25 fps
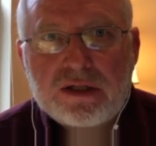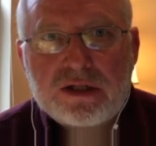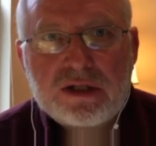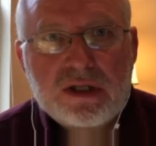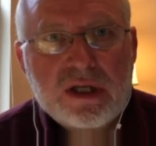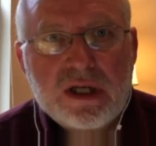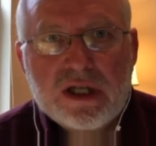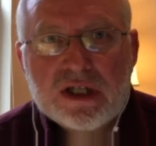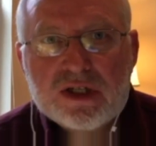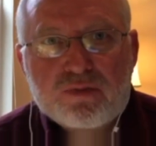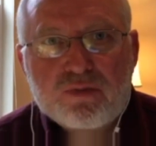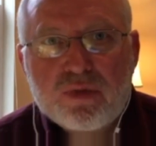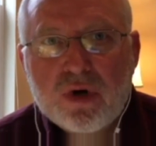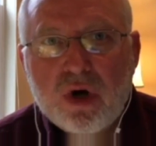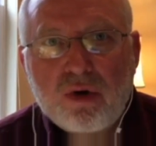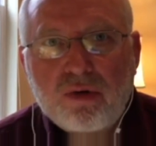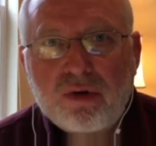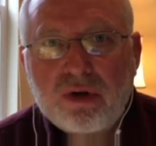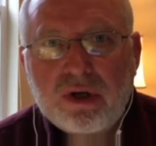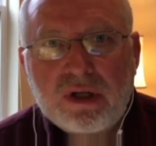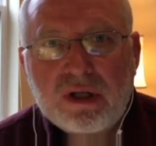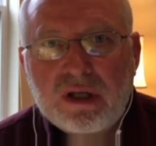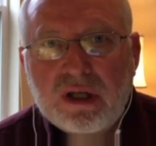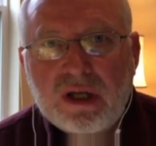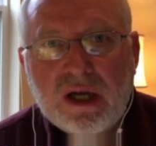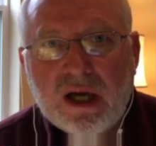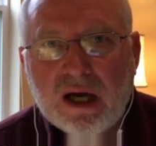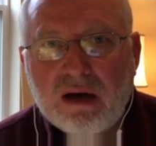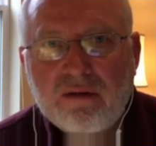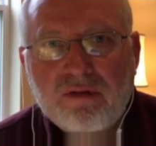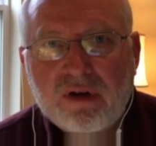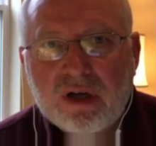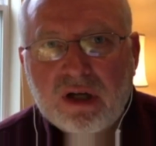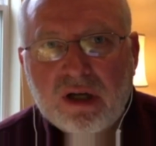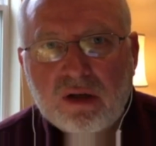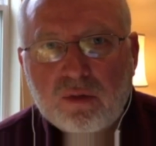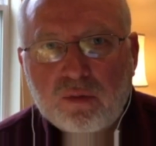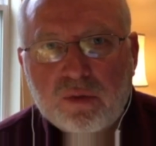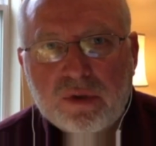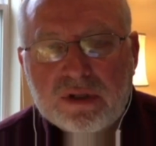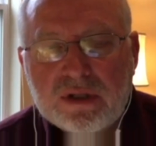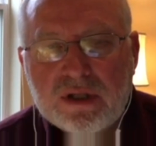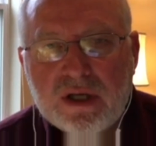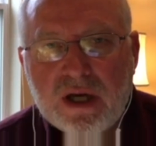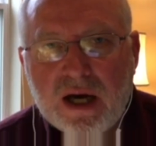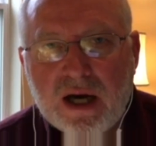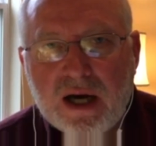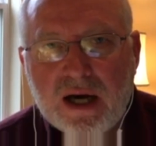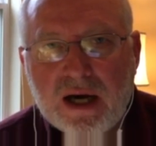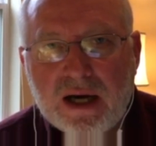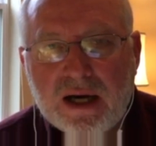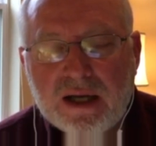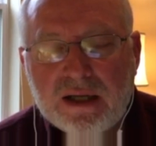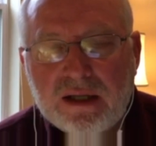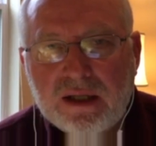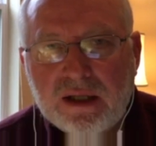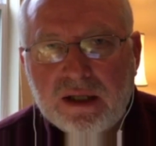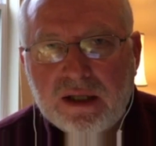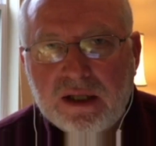She has broken covenant with God.